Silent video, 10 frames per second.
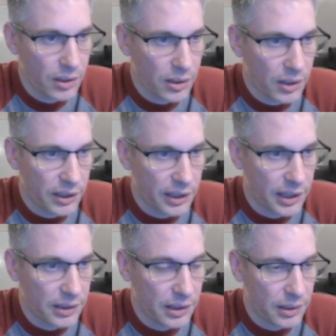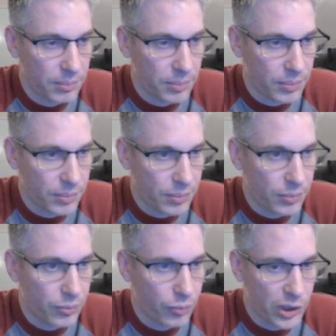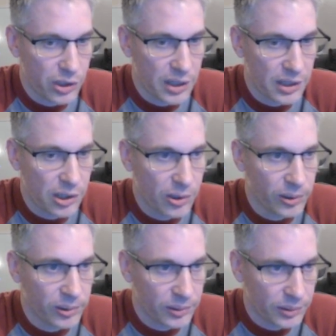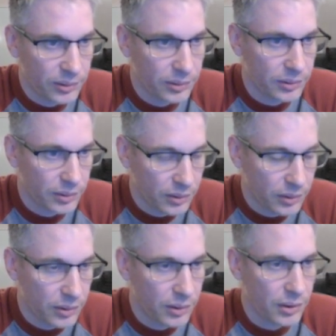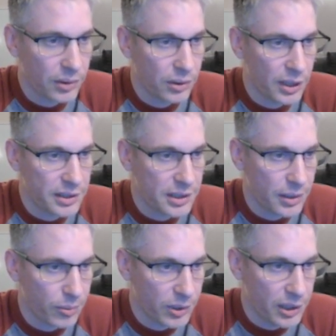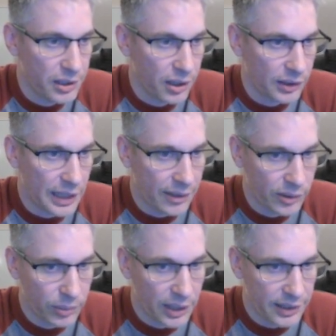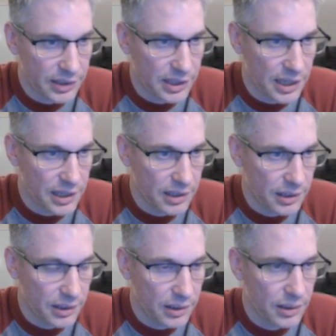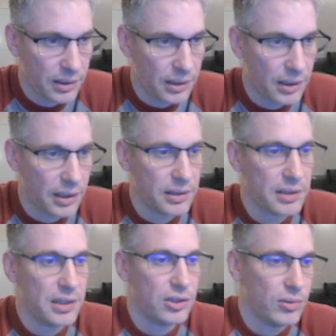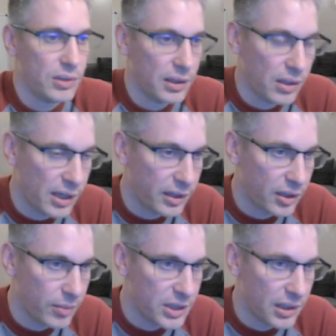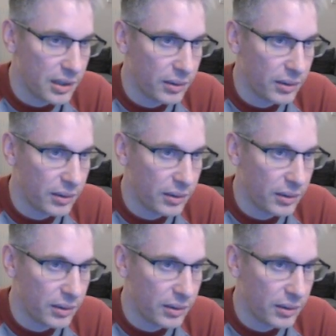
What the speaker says: again, when you get here, knight c3, allowing black to take on c2, then the knight comes in,